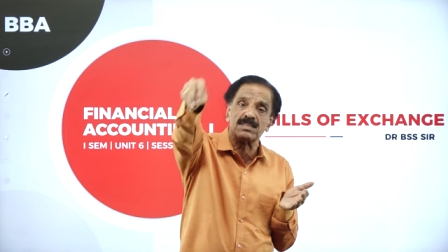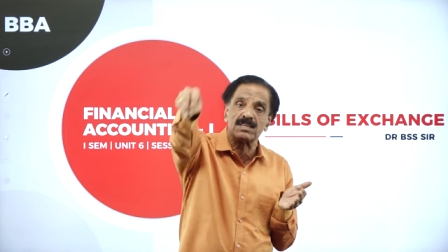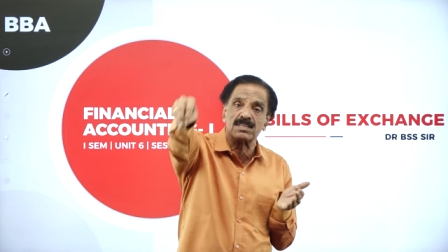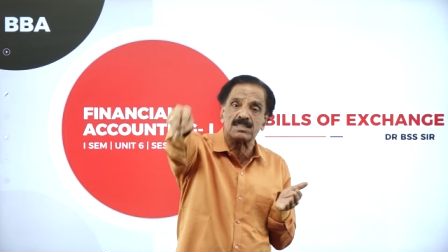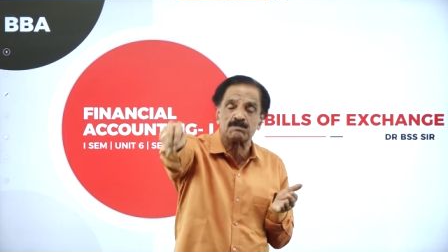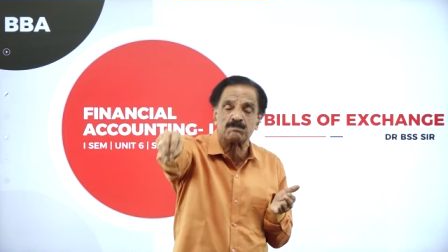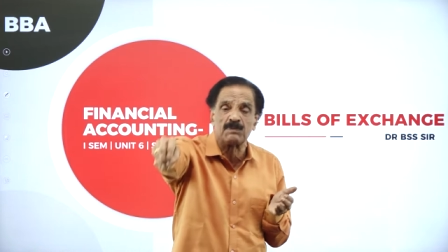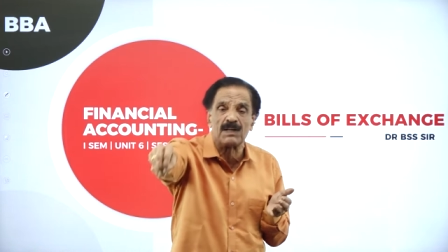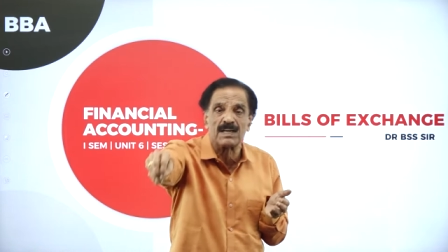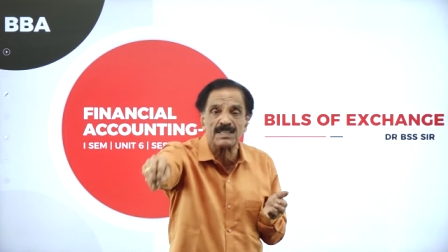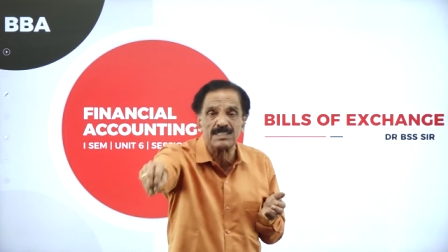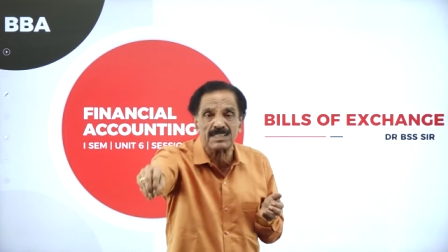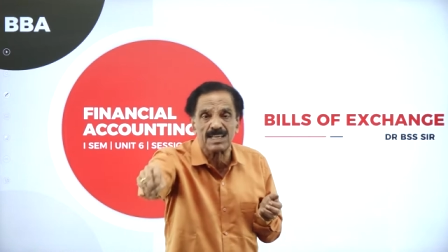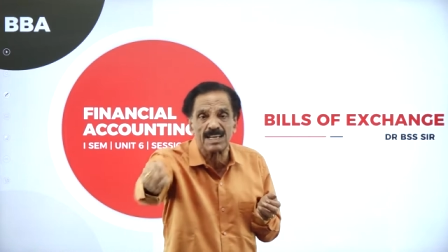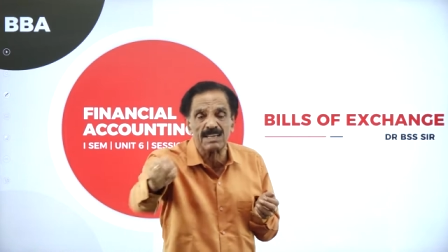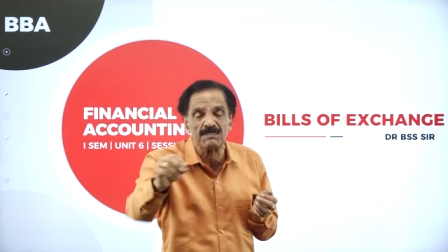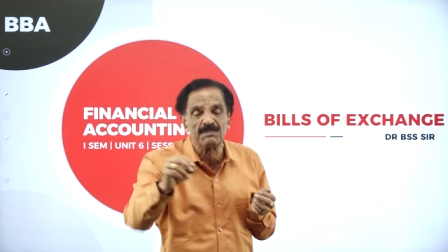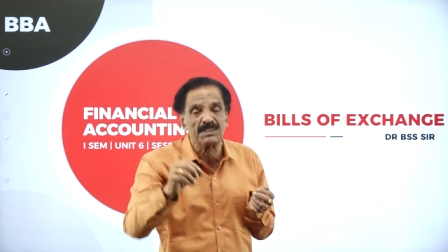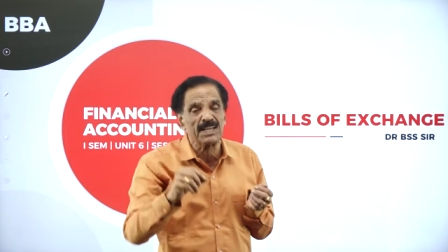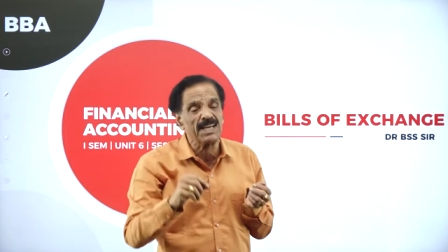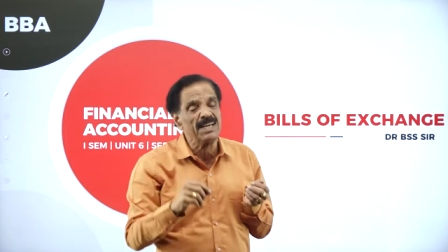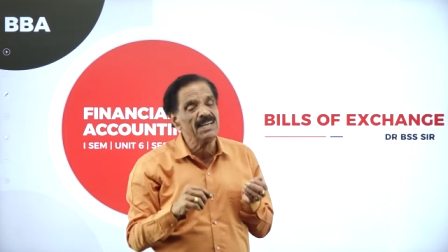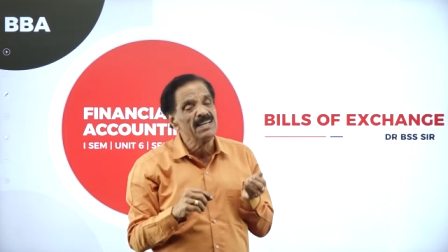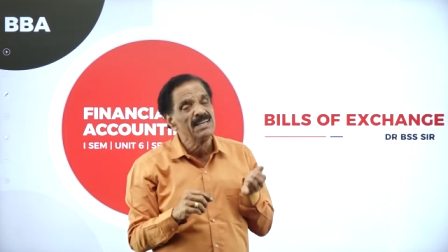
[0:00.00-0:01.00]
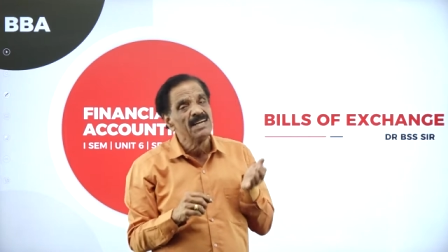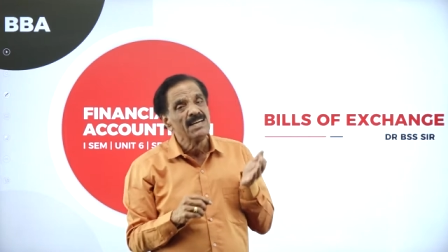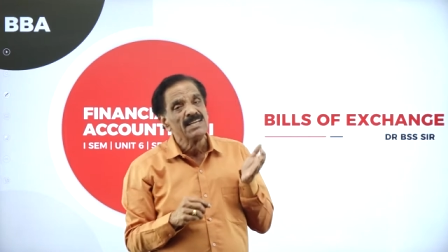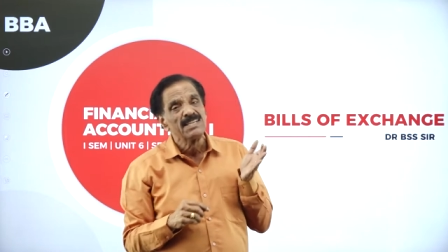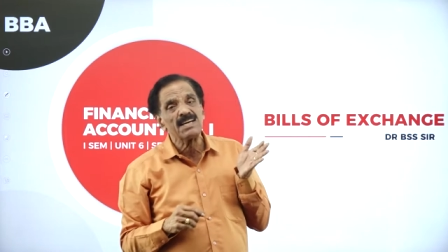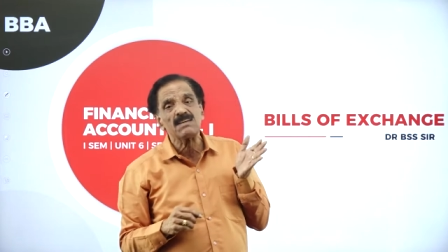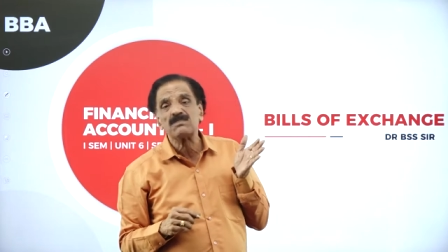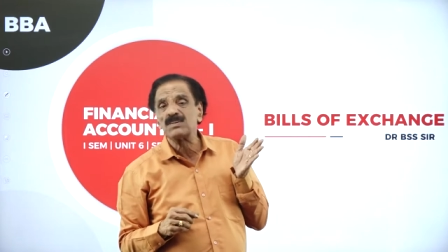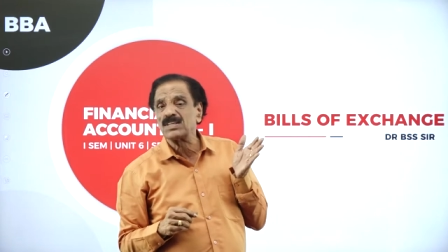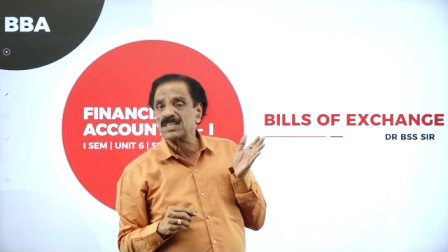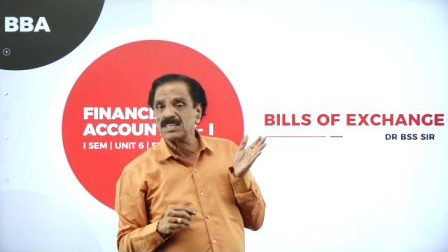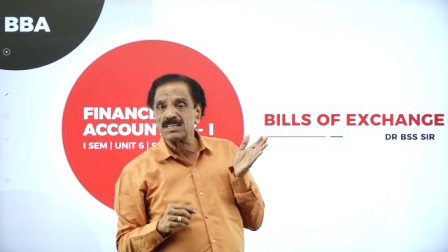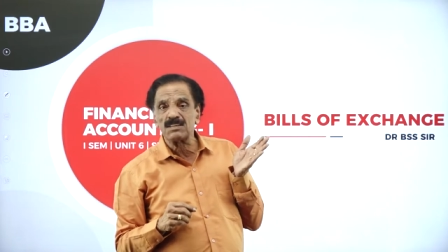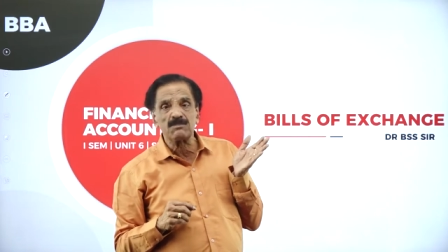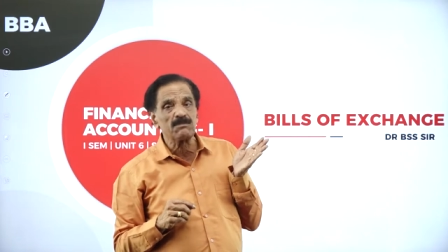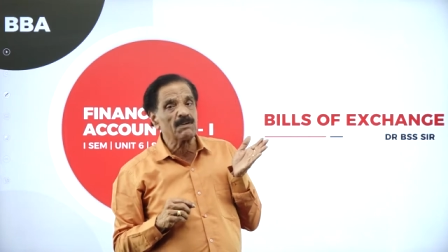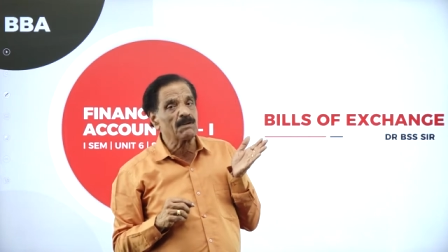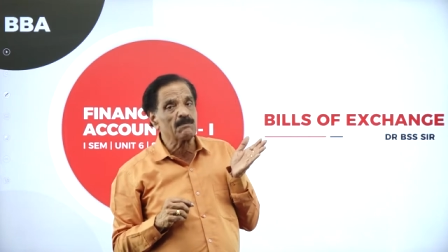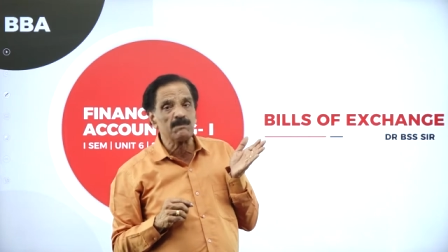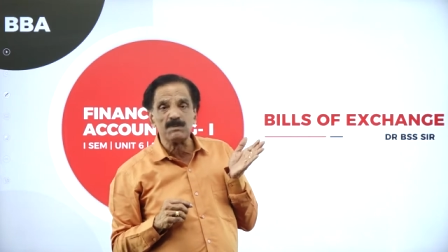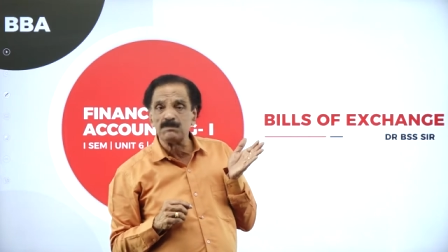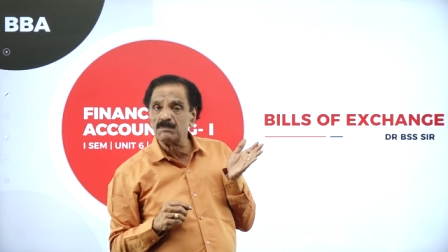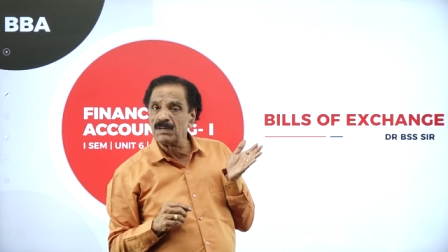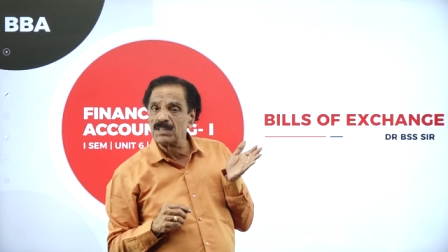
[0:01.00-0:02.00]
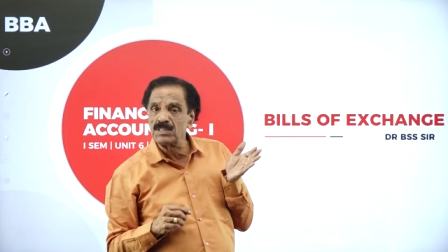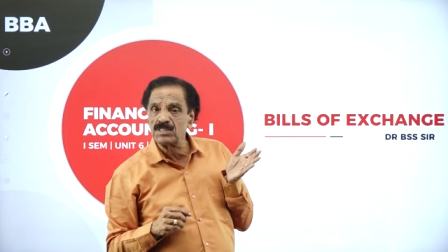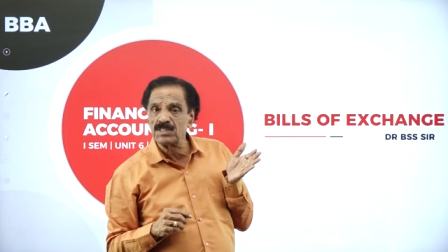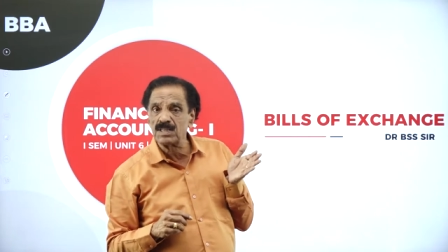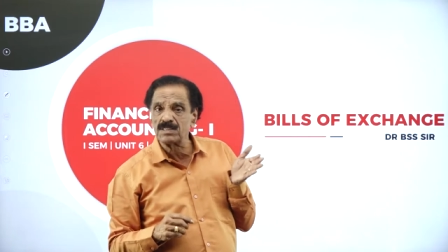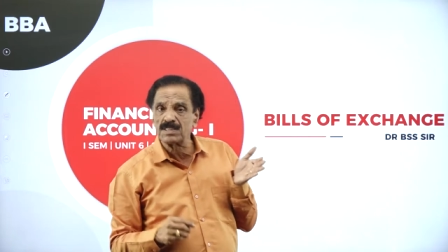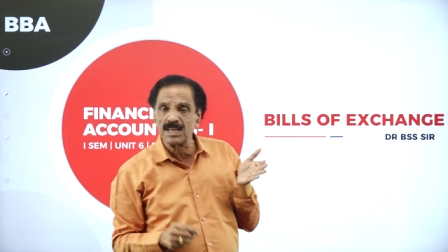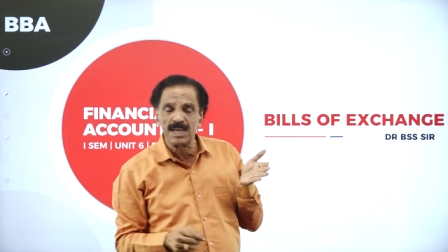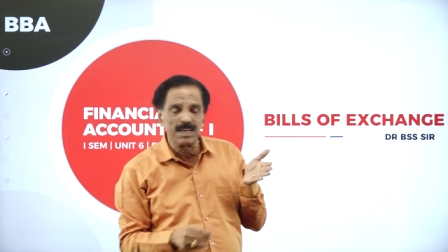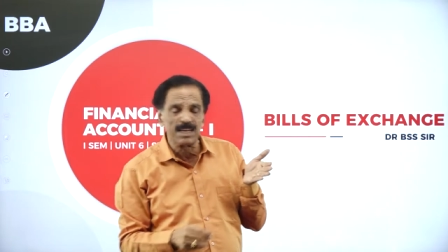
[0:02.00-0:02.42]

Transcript: the spot delivery, everything will be mentioned